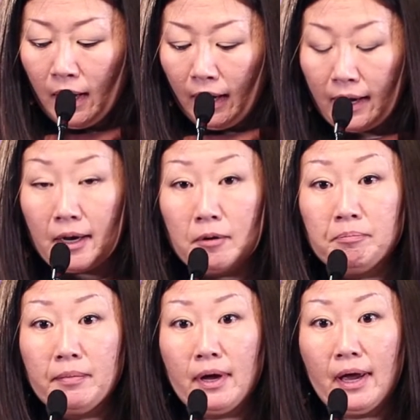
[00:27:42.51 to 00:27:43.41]

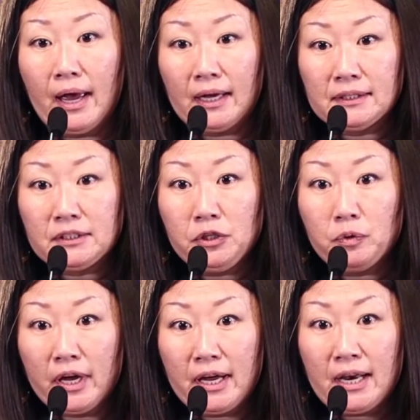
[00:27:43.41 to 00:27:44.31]
as you
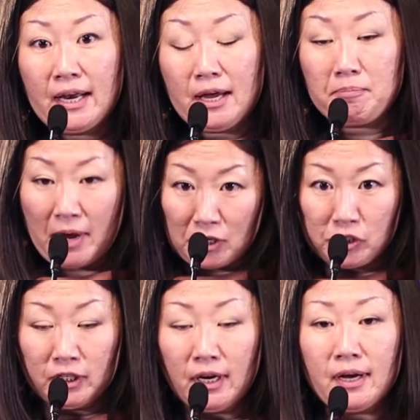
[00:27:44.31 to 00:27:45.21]
can
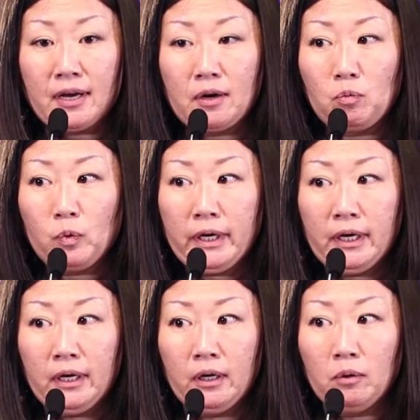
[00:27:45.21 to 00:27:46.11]
imagine, we